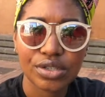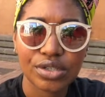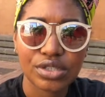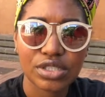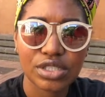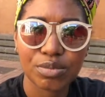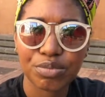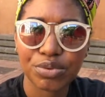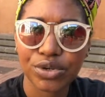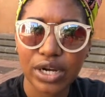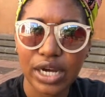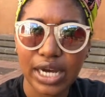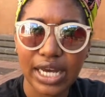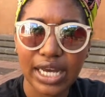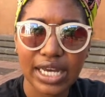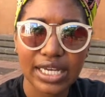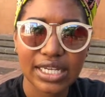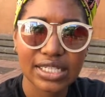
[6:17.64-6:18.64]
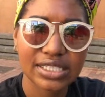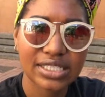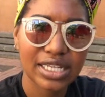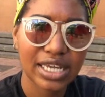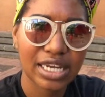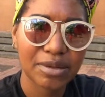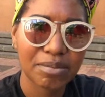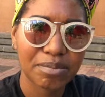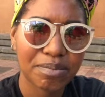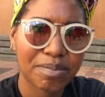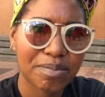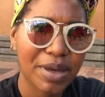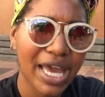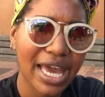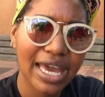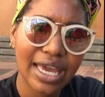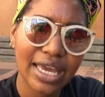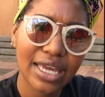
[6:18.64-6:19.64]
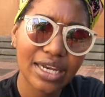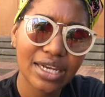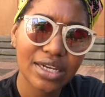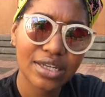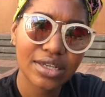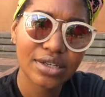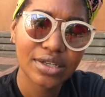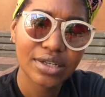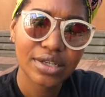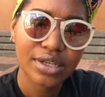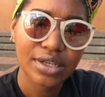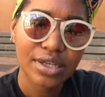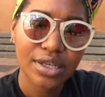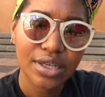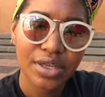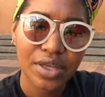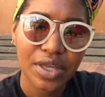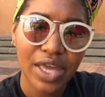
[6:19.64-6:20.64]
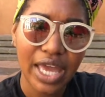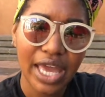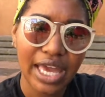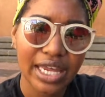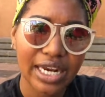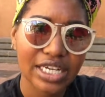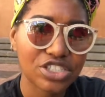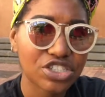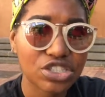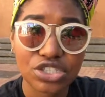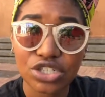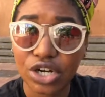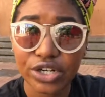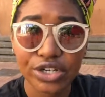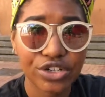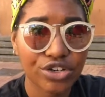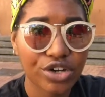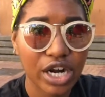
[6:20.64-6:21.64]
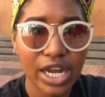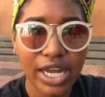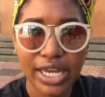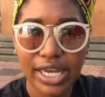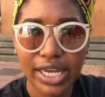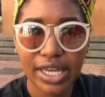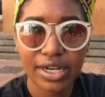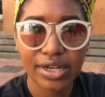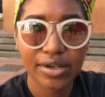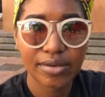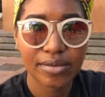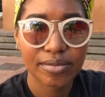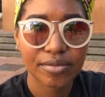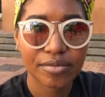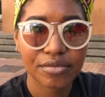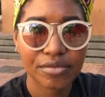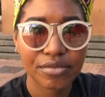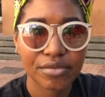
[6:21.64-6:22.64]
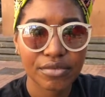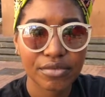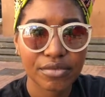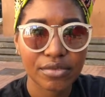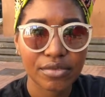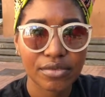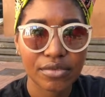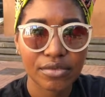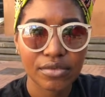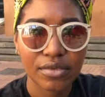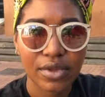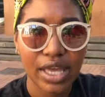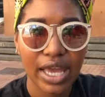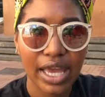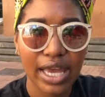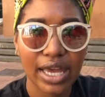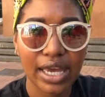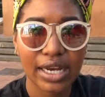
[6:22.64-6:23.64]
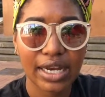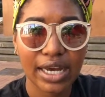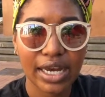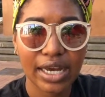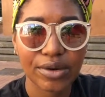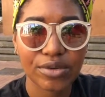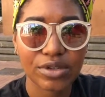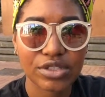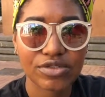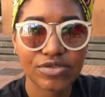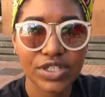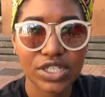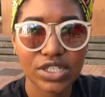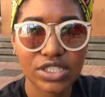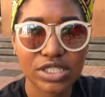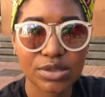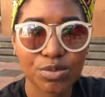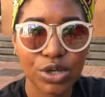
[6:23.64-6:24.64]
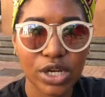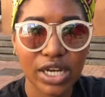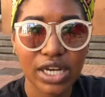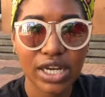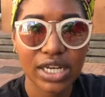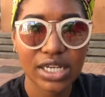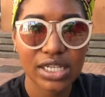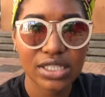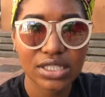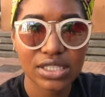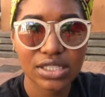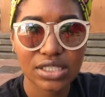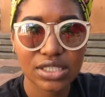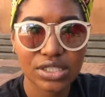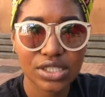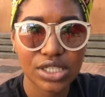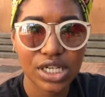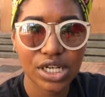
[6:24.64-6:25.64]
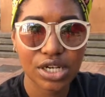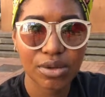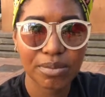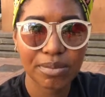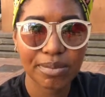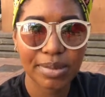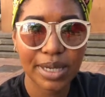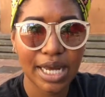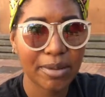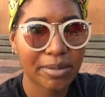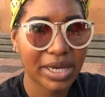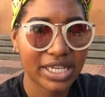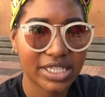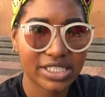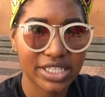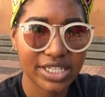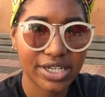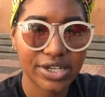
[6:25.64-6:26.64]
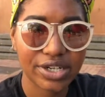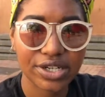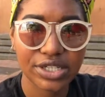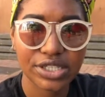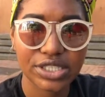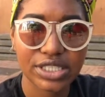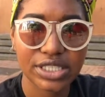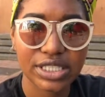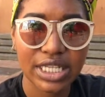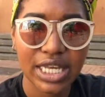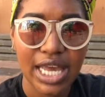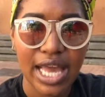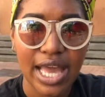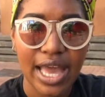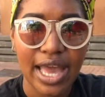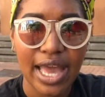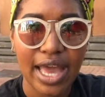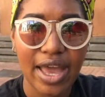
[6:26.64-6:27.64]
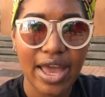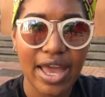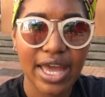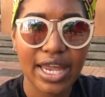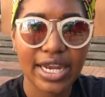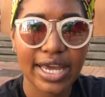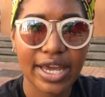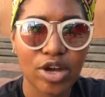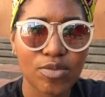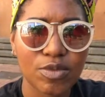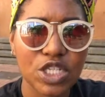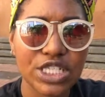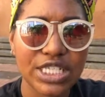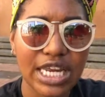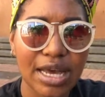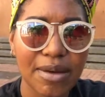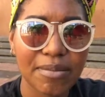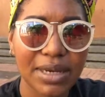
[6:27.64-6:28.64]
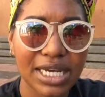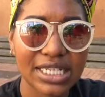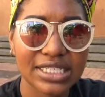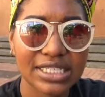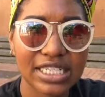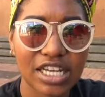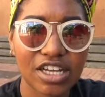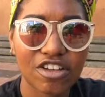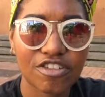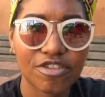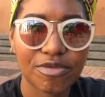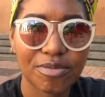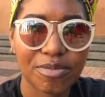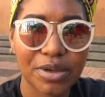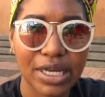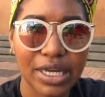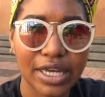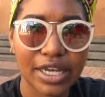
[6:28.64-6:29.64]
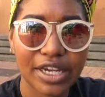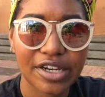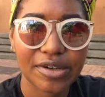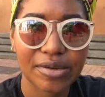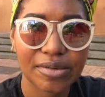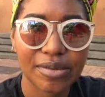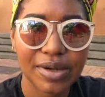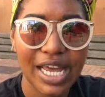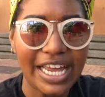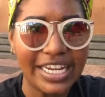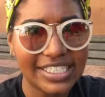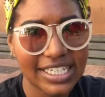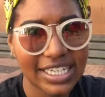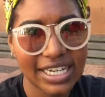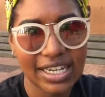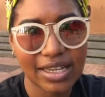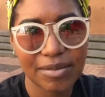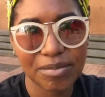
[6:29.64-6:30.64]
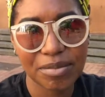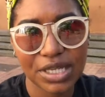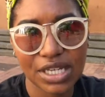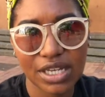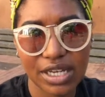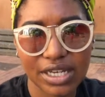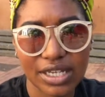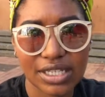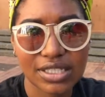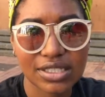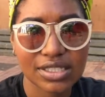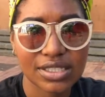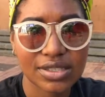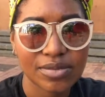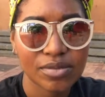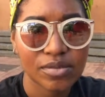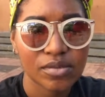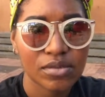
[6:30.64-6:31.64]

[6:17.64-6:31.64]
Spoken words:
surprise and pain, and I just started crying. And I was very surprised, by my tears. And I almost stopped myself, but I didn't, because